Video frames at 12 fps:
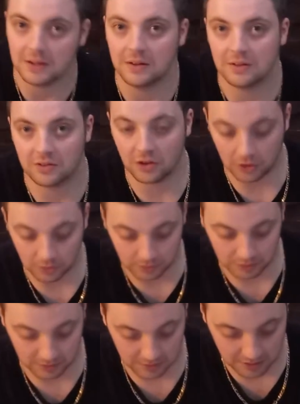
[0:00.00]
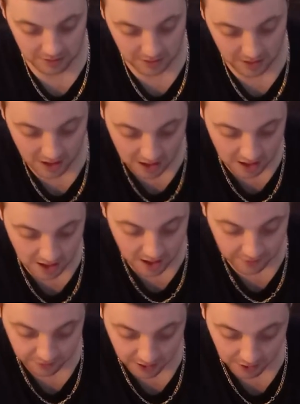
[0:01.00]
So
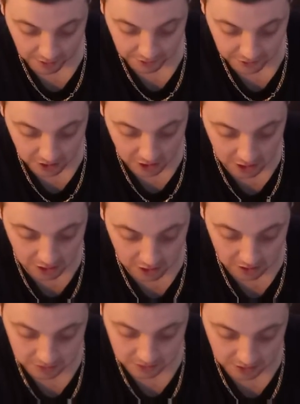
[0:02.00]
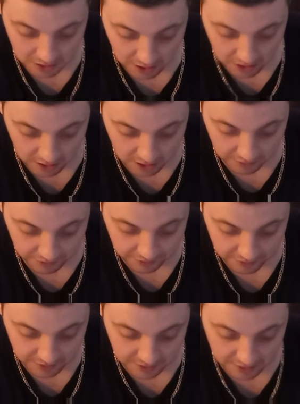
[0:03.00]
out of all of
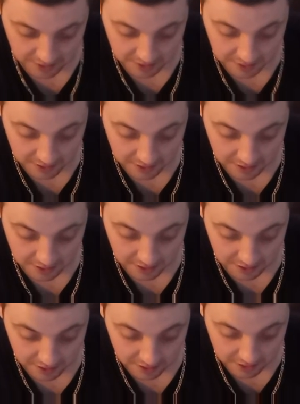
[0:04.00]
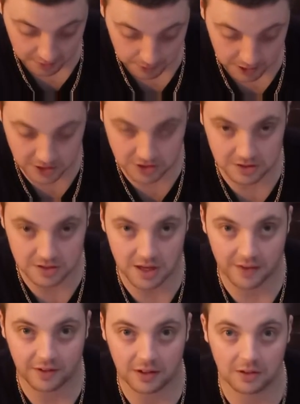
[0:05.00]
the predictions I've
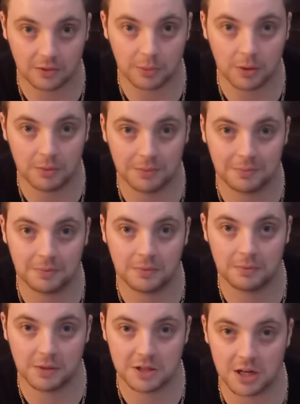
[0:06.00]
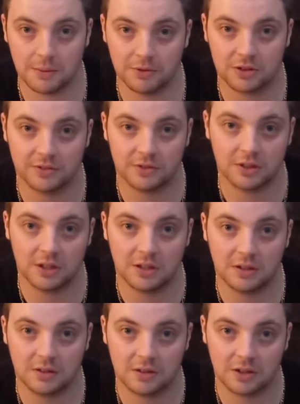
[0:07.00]
had at this moment, Mish, how much are we
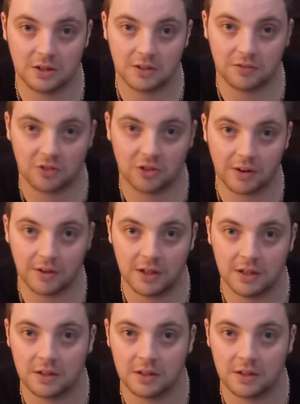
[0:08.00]
going to give to charity?